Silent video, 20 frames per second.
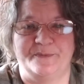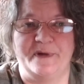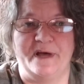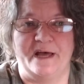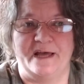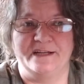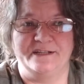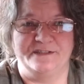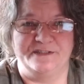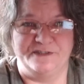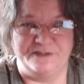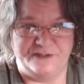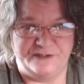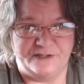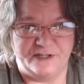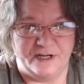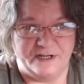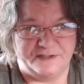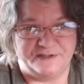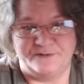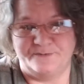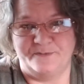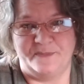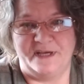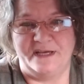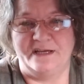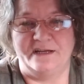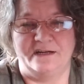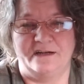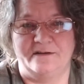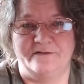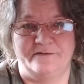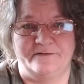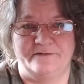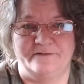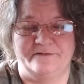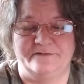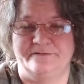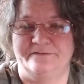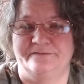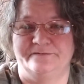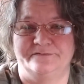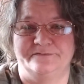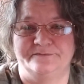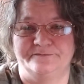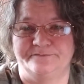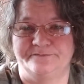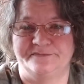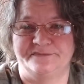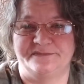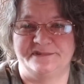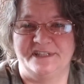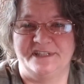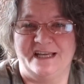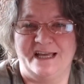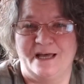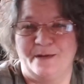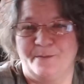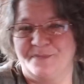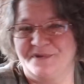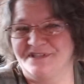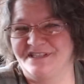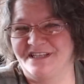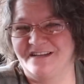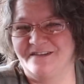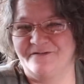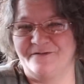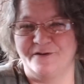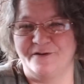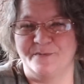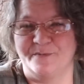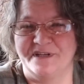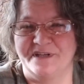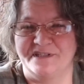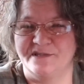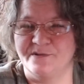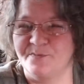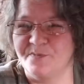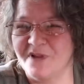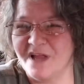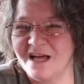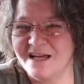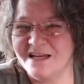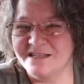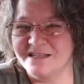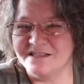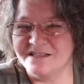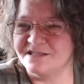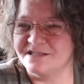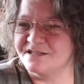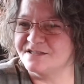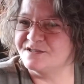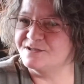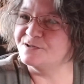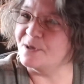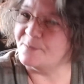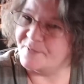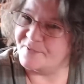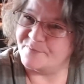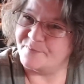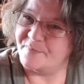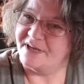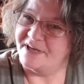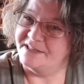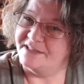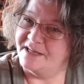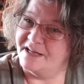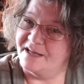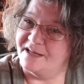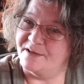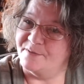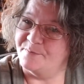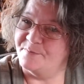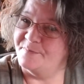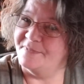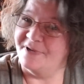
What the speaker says: I just make enough to compensate for my supplies, some of my time.